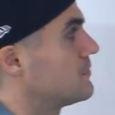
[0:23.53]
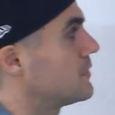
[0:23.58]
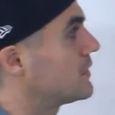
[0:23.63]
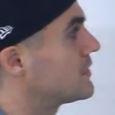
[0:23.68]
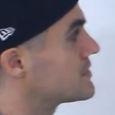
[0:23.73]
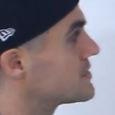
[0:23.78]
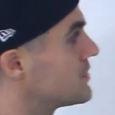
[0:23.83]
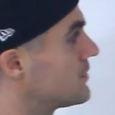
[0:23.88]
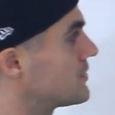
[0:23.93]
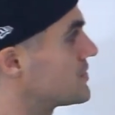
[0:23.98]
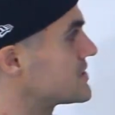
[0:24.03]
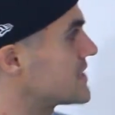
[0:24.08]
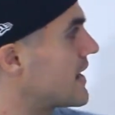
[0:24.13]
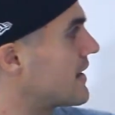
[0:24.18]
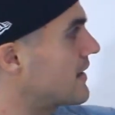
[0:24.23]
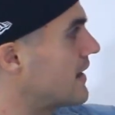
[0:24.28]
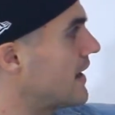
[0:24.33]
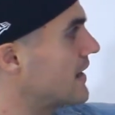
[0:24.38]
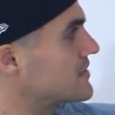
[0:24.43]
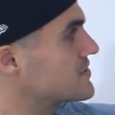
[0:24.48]
Because notice
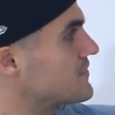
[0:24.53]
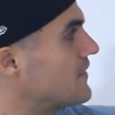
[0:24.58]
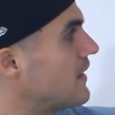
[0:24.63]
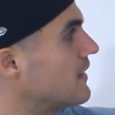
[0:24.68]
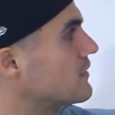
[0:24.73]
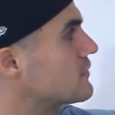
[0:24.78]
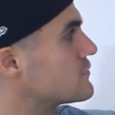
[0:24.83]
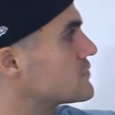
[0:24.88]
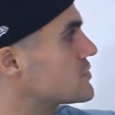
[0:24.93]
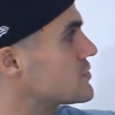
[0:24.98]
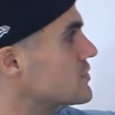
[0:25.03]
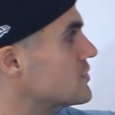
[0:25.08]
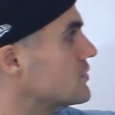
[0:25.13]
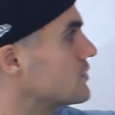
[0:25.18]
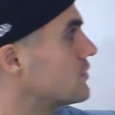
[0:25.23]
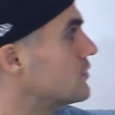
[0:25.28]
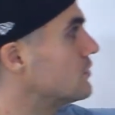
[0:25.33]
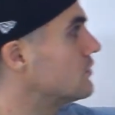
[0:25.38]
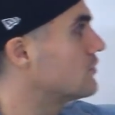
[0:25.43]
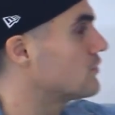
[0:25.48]
at an x value of
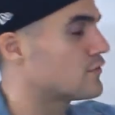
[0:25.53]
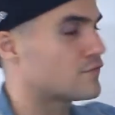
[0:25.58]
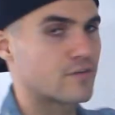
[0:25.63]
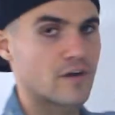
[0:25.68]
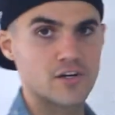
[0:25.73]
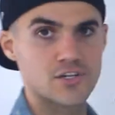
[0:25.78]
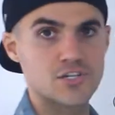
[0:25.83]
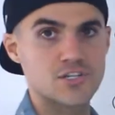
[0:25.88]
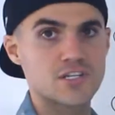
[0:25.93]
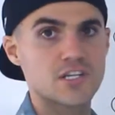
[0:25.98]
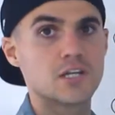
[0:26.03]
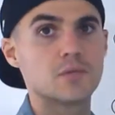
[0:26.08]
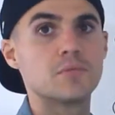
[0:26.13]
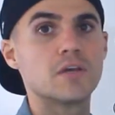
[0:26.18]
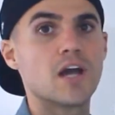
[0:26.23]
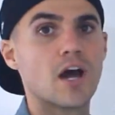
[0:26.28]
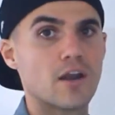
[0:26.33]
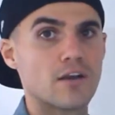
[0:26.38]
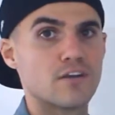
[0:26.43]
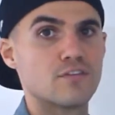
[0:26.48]
2, the function is going
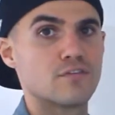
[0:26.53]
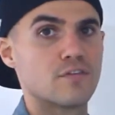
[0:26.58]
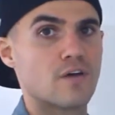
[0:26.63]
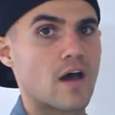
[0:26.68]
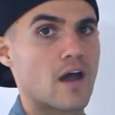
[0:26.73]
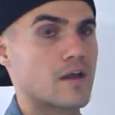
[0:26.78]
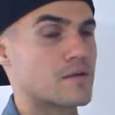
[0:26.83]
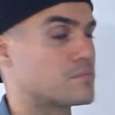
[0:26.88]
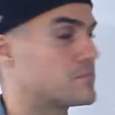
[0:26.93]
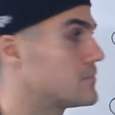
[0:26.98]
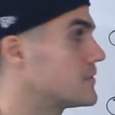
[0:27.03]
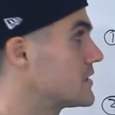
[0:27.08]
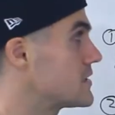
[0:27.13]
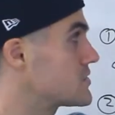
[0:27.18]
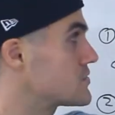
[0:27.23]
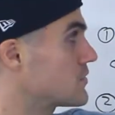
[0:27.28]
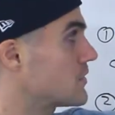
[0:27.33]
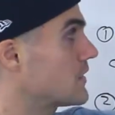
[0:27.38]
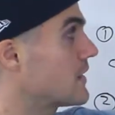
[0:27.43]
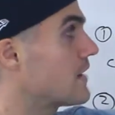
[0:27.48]
to be undefined
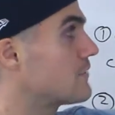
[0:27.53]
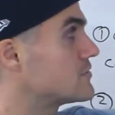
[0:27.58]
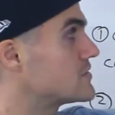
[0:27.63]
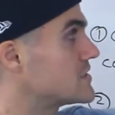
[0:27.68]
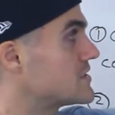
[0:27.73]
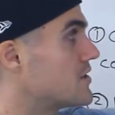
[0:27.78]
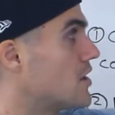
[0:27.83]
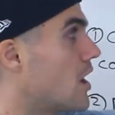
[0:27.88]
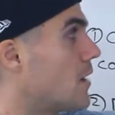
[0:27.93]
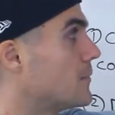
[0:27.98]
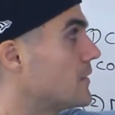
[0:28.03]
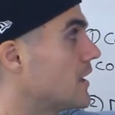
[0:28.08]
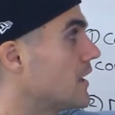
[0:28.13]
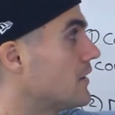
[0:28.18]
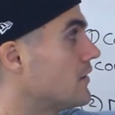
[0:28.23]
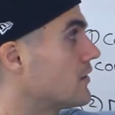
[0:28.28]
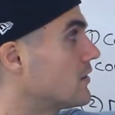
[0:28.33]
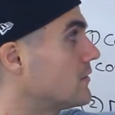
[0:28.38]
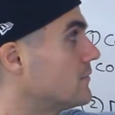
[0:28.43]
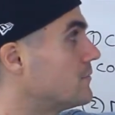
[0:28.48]
because we're going to have a
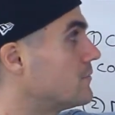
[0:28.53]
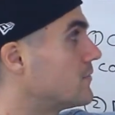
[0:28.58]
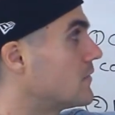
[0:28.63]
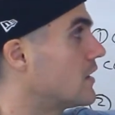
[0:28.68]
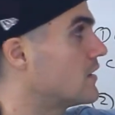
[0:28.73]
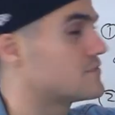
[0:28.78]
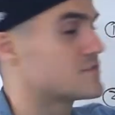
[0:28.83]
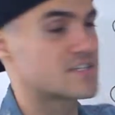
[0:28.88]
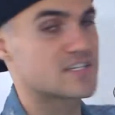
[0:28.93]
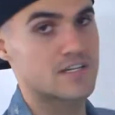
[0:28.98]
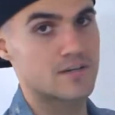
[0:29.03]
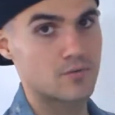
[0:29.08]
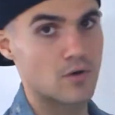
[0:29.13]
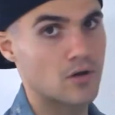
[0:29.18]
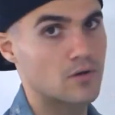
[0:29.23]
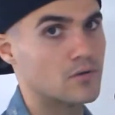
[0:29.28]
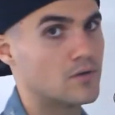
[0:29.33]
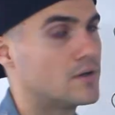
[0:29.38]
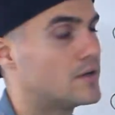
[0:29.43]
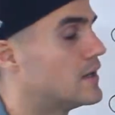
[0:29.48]
denominator of
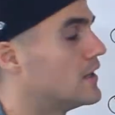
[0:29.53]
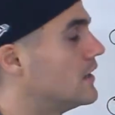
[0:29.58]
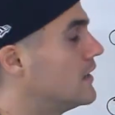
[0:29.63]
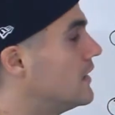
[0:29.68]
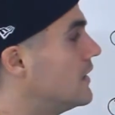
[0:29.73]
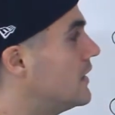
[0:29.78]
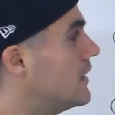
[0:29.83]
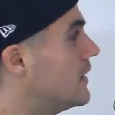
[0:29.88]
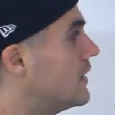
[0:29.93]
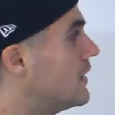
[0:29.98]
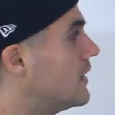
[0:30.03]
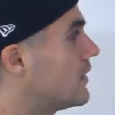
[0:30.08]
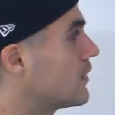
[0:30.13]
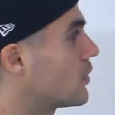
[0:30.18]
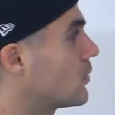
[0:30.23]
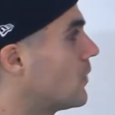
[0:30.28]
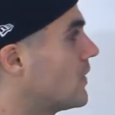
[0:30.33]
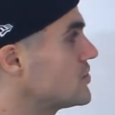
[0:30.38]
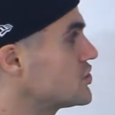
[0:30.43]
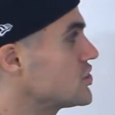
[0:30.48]
0
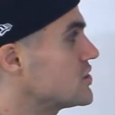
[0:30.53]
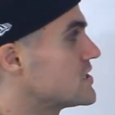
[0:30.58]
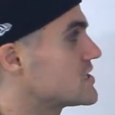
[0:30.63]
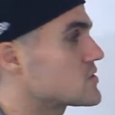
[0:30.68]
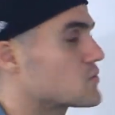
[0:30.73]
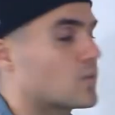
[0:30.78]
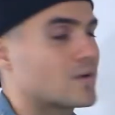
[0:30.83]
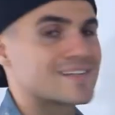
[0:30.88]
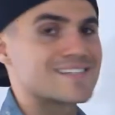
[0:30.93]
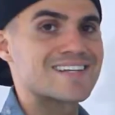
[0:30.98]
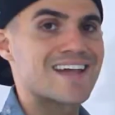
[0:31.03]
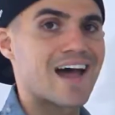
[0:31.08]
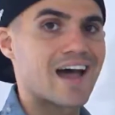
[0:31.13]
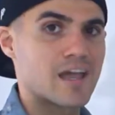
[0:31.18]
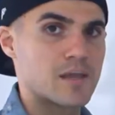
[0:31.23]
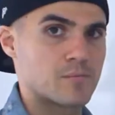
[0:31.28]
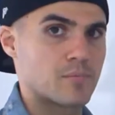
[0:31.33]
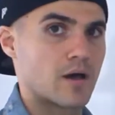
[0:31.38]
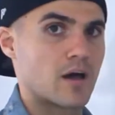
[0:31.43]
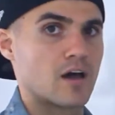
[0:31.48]
Question is what
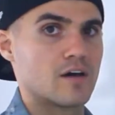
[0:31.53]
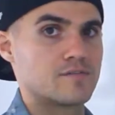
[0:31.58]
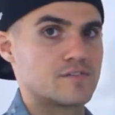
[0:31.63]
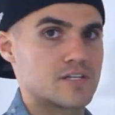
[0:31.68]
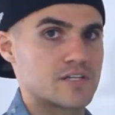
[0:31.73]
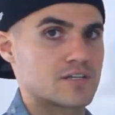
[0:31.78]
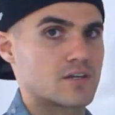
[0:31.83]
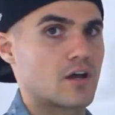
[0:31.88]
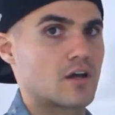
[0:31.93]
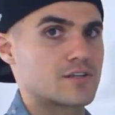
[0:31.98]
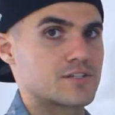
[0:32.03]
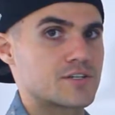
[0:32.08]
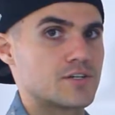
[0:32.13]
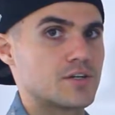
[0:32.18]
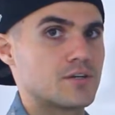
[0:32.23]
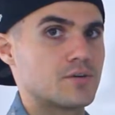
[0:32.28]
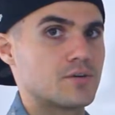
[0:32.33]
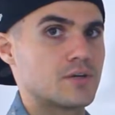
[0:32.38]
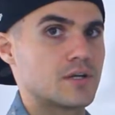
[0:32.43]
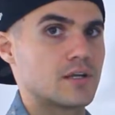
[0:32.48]
type of
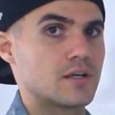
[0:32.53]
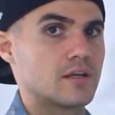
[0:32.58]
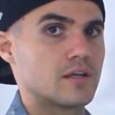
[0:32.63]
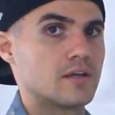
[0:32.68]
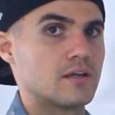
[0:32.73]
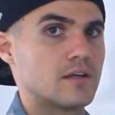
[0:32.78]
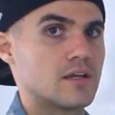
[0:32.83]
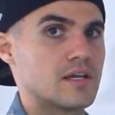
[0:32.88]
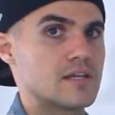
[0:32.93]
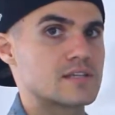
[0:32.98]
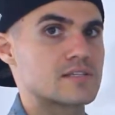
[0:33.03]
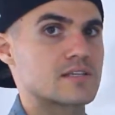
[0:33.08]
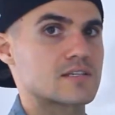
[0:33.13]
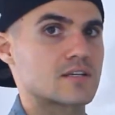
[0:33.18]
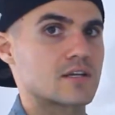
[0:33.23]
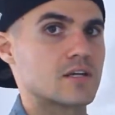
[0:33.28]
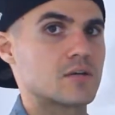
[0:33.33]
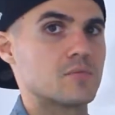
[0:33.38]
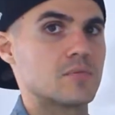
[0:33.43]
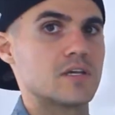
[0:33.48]
discontinuity is this
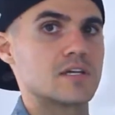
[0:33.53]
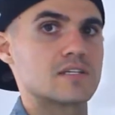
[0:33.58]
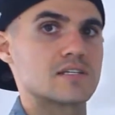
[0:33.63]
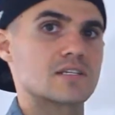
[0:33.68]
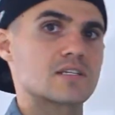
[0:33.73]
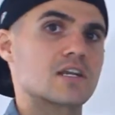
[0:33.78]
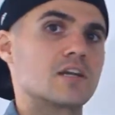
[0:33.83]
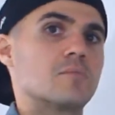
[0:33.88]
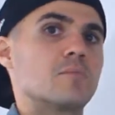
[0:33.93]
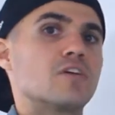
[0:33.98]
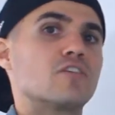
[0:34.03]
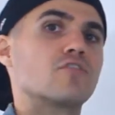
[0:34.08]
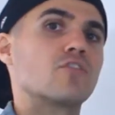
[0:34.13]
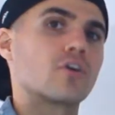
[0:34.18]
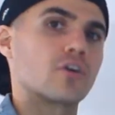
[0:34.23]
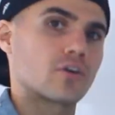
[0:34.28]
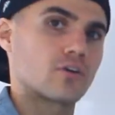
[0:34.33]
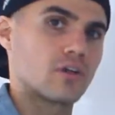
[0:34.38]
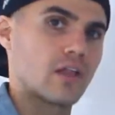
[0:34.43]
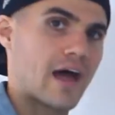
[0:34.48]
going to be? Is it going to be a
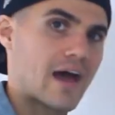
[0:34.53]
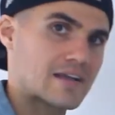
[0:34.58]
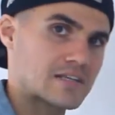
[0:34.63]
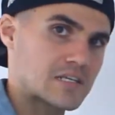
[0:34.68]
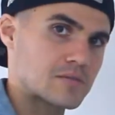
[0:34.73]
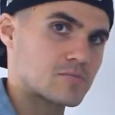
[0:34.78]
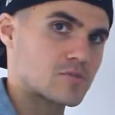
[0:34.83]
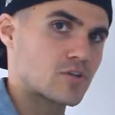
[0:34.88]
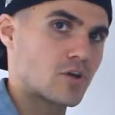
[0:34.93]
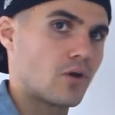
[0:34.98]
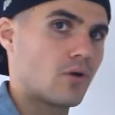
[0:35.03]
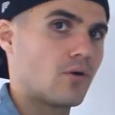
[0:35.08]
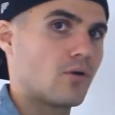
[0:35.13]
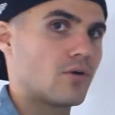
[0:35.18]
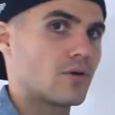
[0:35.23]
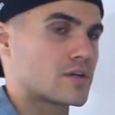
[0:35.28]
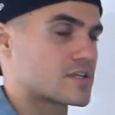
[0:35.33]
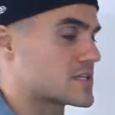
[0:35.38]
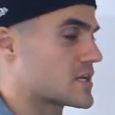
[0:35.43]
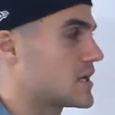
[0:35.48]
vertical
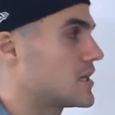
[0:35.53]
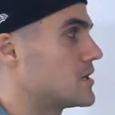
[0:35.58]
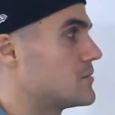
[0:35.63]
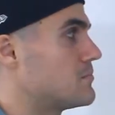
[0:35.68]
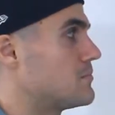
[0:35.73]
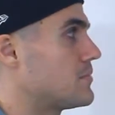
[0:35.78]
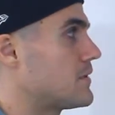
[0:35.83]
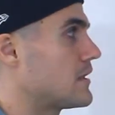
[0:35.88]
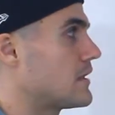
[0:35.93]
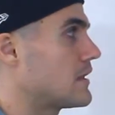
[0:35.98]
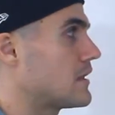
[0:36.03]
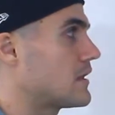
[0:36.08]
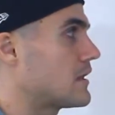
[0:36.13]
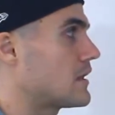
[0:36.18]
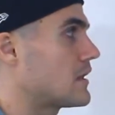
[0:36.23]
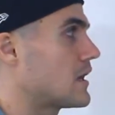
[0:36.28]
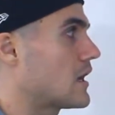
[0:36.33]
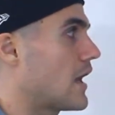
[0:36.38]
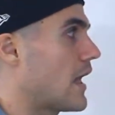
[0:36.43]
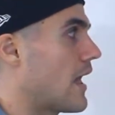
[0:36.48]
asymptote? Is it going to
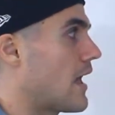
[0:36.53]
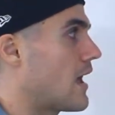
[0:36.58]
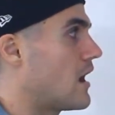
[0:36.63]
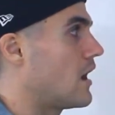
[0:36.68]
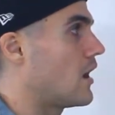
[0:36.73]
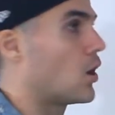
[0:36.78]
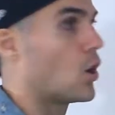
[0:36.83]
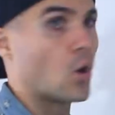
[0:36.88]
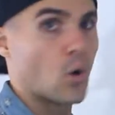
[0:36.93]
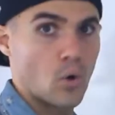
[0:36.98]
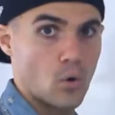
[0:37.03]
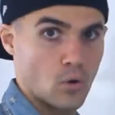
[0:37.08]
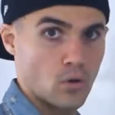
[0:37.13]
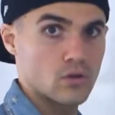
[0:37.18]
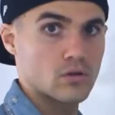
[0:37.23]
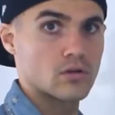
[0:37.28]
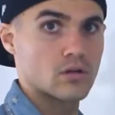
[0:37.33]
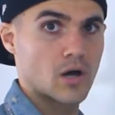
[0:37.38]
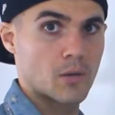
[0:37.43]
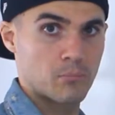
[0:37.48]
be a
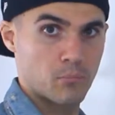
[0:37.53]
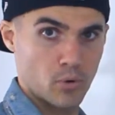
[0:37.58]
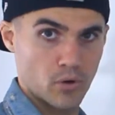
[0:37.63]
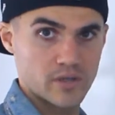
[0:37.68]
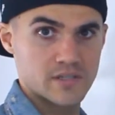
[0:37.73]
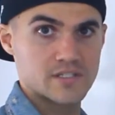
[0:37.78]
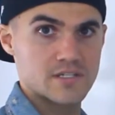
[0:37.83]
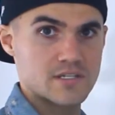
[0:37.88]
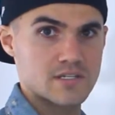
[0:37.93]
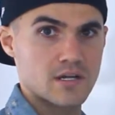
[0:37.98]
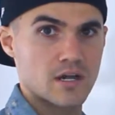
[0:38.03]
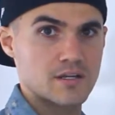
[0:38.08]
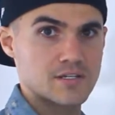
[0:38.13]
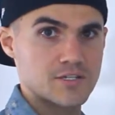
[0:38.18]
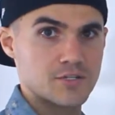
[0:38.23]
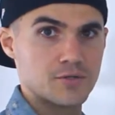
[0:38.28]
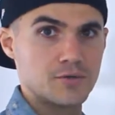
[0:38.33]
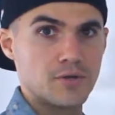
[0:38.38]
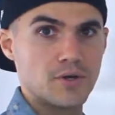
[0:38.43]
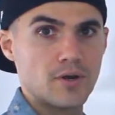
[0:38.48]
hole, a point
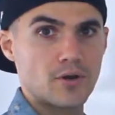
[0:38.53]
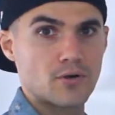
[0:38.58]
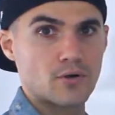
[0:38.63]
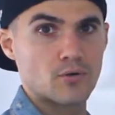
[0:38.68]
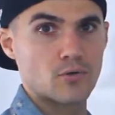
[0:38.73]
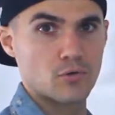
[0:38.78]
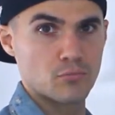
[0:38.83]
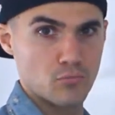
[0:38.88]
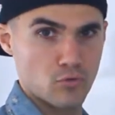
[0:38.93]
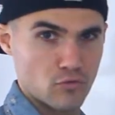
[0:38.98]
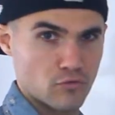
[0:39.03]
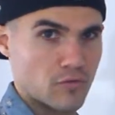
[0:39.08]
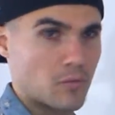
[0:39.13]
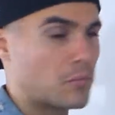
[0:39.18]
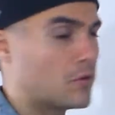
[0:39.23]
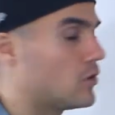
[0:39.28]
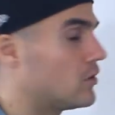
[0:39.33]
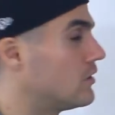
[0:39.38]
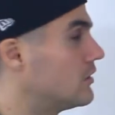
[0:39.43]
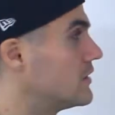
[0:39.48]
discontinuity, or a
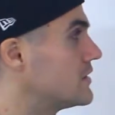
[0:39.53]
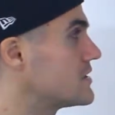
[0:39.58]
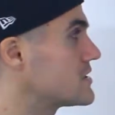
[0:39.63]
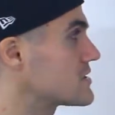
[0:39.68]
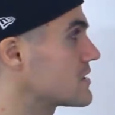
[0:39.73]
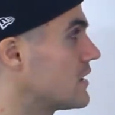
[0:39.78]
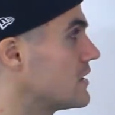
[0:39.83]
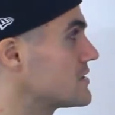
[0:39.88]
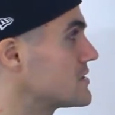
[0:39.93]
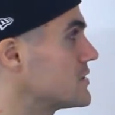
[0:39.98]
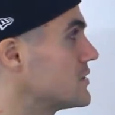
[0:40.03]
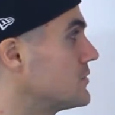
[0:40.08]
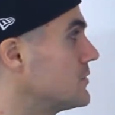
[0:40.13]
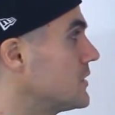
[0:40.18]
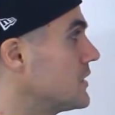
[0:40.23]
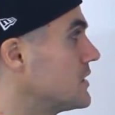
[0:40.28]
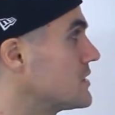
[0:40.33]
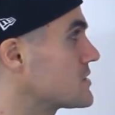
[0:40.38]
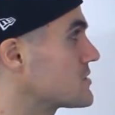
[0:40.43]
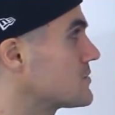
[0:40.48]
removable
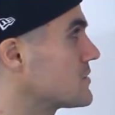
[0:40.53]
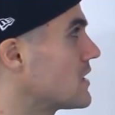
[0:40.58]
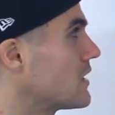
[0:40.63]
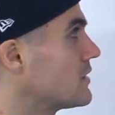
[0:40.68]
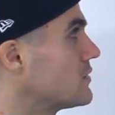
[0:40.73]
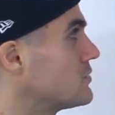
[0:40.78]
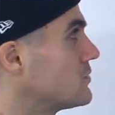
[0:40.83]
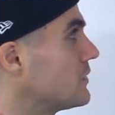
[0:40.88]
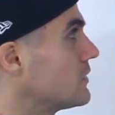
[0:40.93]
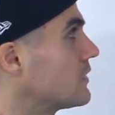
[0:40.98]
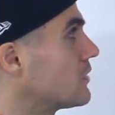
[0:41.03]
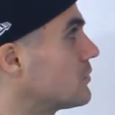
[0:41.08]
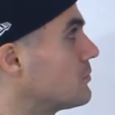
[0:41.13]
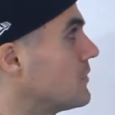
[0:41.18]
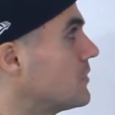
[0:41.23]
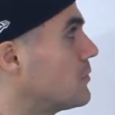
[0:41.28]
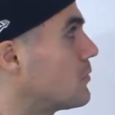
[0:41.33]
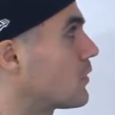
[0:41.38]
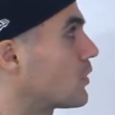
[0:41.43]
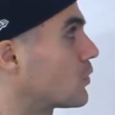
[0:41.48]
discontinuity? So we've got to do a little
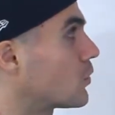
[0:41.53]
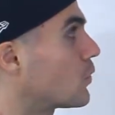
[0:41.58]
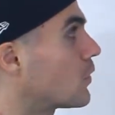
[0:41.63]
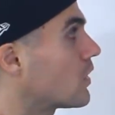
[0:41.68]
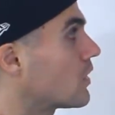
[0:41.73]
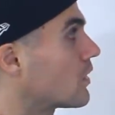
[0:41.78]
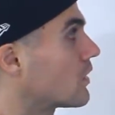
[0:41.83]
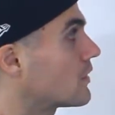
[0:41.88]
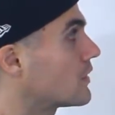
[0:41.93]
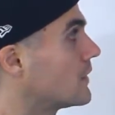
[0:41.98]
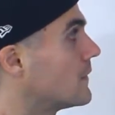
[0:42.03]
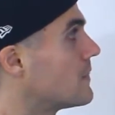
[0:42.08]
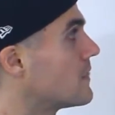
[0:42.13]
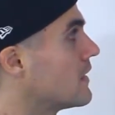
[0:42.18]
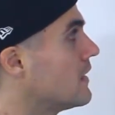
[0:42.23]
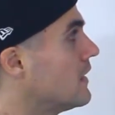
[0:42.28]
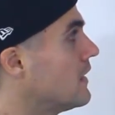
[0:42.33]
bit more work.